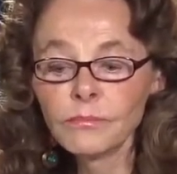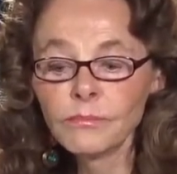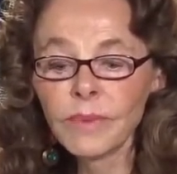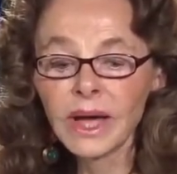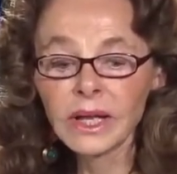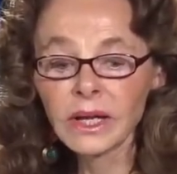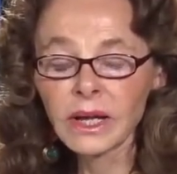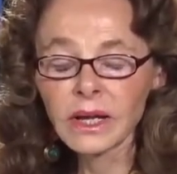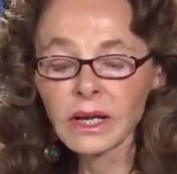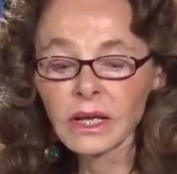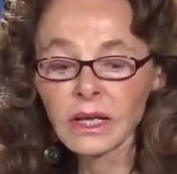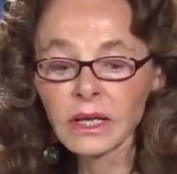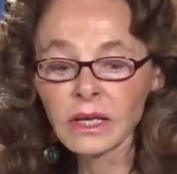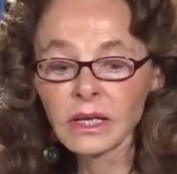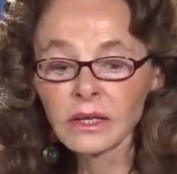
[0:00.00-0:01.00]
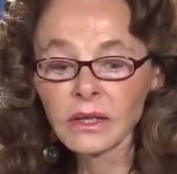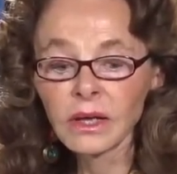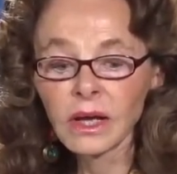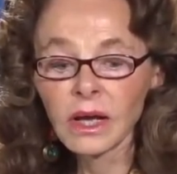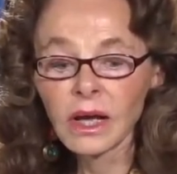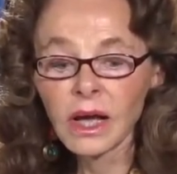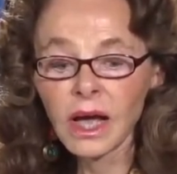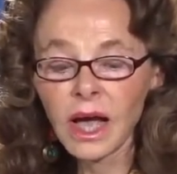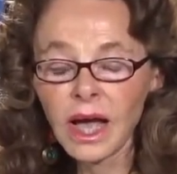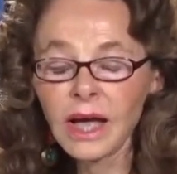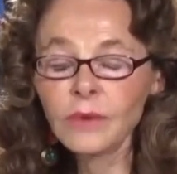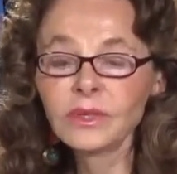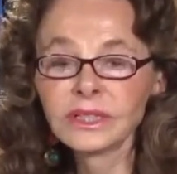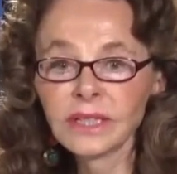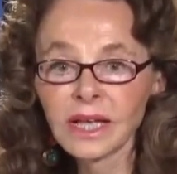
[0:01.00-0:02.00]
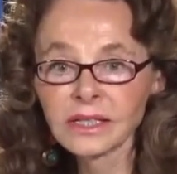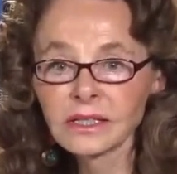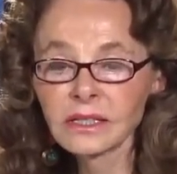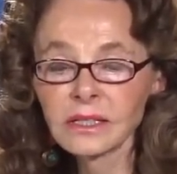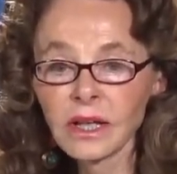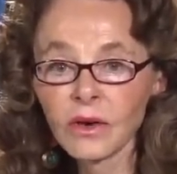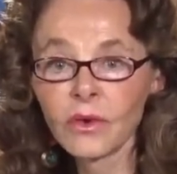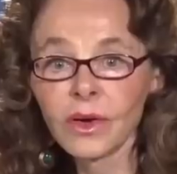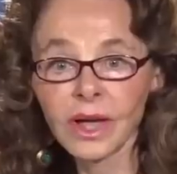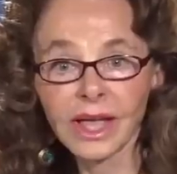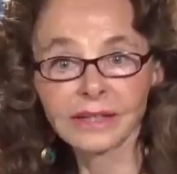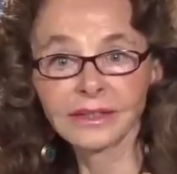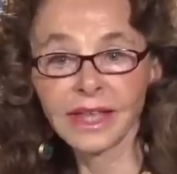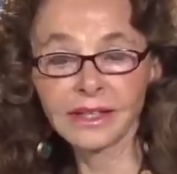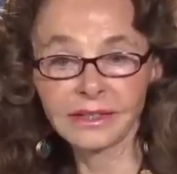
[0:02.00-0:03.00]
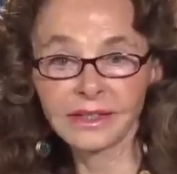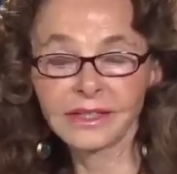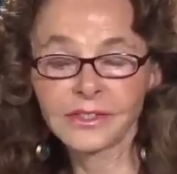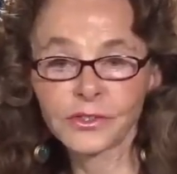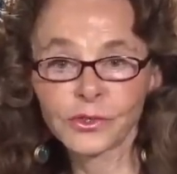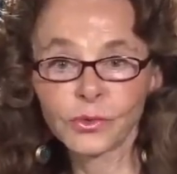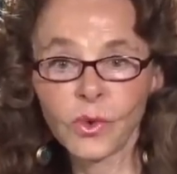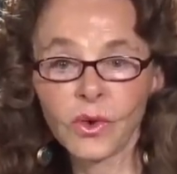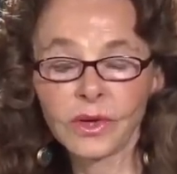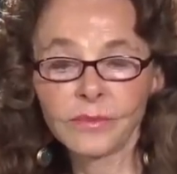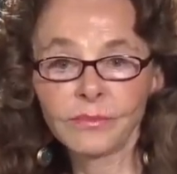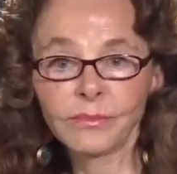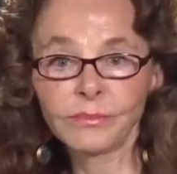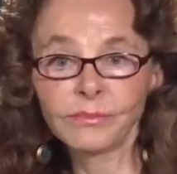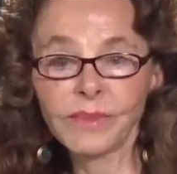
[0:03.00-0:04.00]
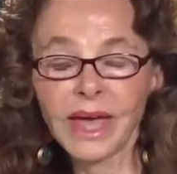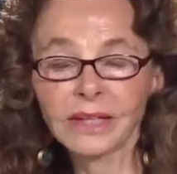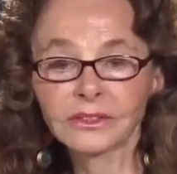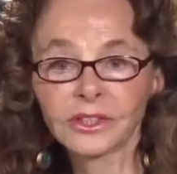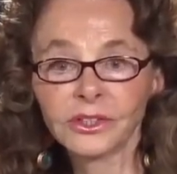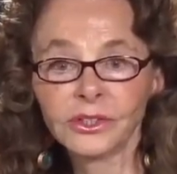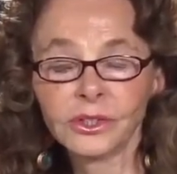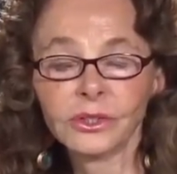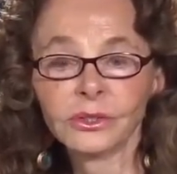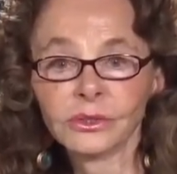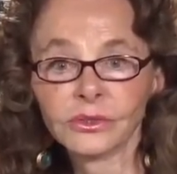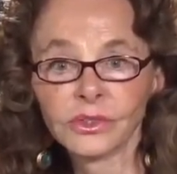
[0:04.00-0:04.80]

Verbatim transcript: But I would like to know let, let's throw it back to you,